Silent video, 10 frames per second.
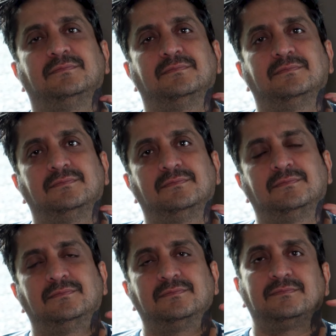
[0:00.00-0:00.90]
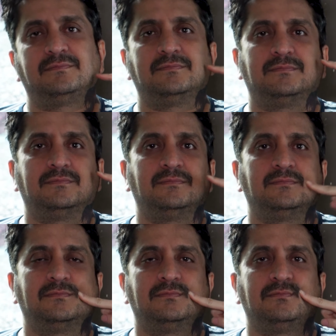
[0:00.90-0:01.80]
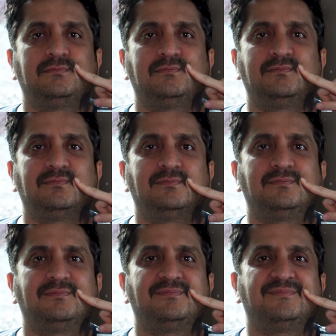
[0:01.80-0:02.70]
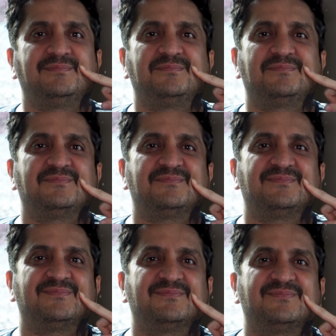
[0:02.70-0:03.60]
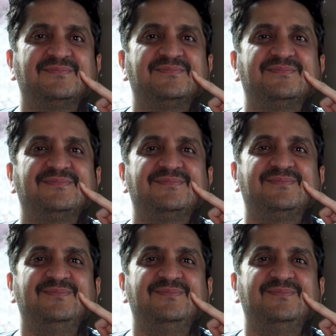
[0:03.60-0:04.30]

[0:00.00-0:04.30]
The person shown says nothing.